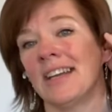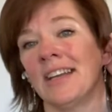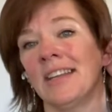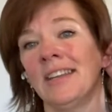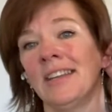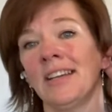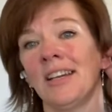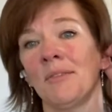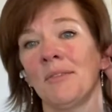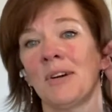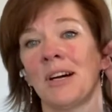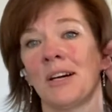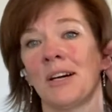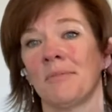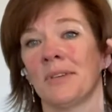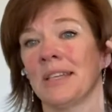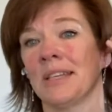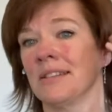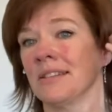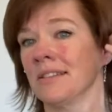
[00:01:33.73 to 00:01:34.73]
And then come up
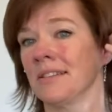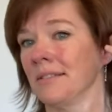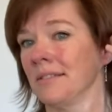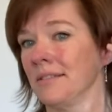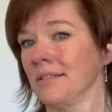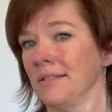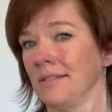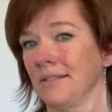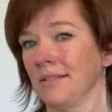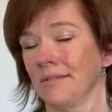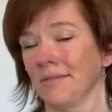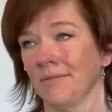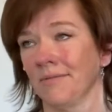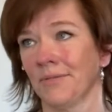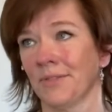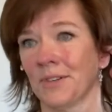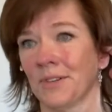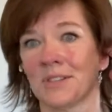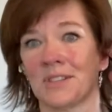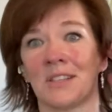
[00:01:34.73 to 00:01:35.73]
into the
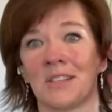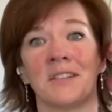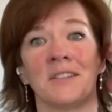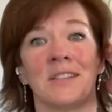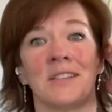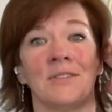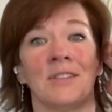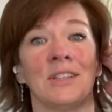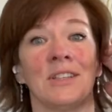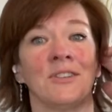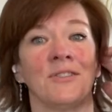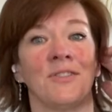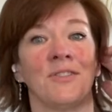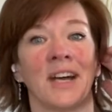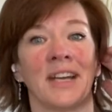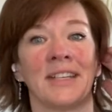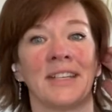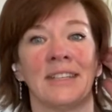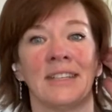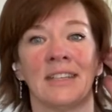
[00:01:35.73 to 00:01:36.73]
first little divot you'll
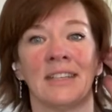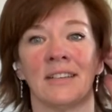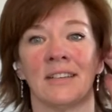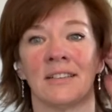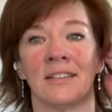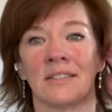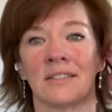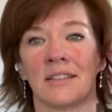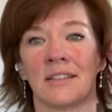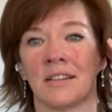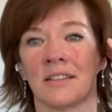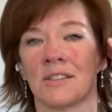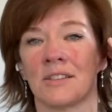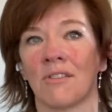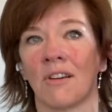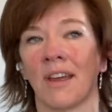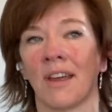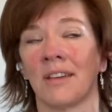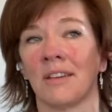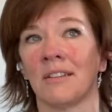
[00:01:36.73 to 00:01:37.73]
find in the ear. It's called the
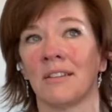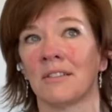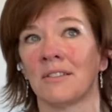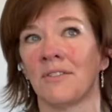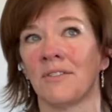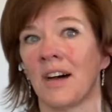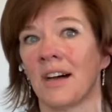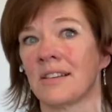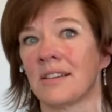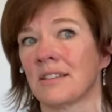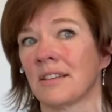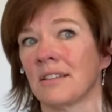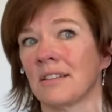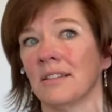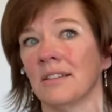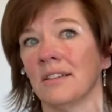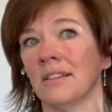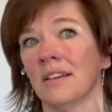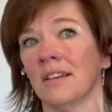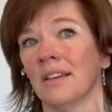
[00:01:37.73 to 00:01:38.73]
triangular fossa.
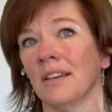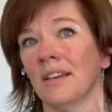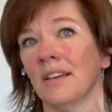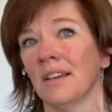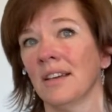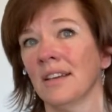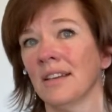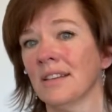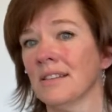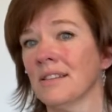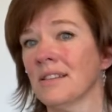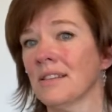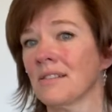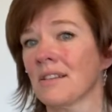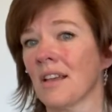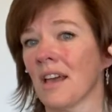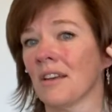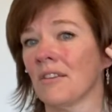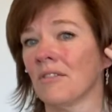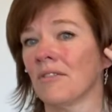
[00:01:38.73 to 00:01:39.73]
And just
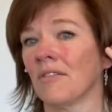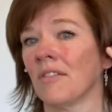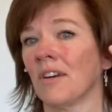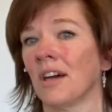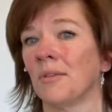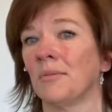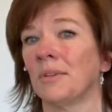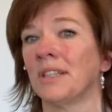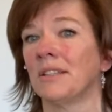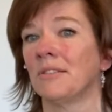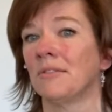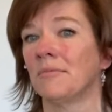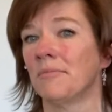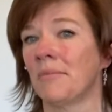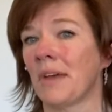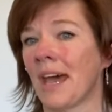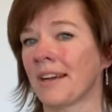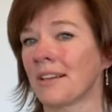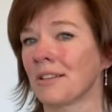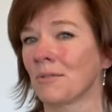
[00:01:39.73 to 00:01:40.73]
kind of rub it
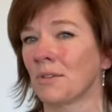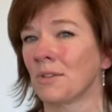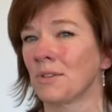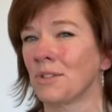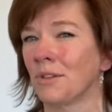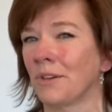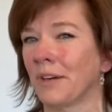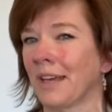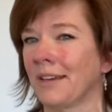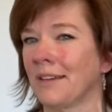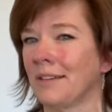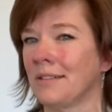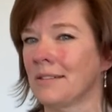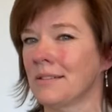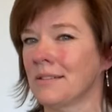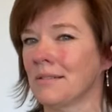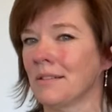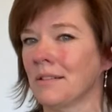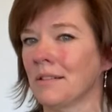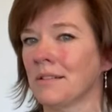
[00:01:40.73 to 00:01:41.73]
back towards your head,
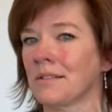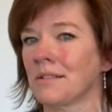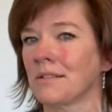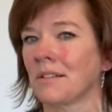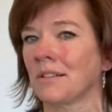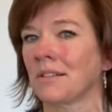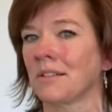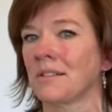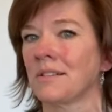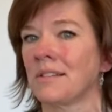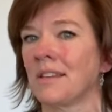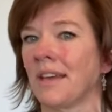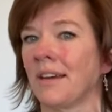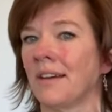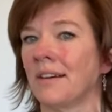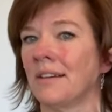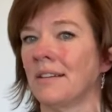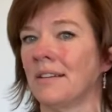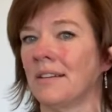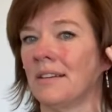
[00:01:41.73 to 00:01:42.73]
just little circles
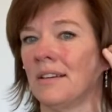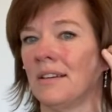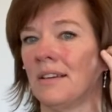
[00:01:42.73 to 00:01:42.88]
there.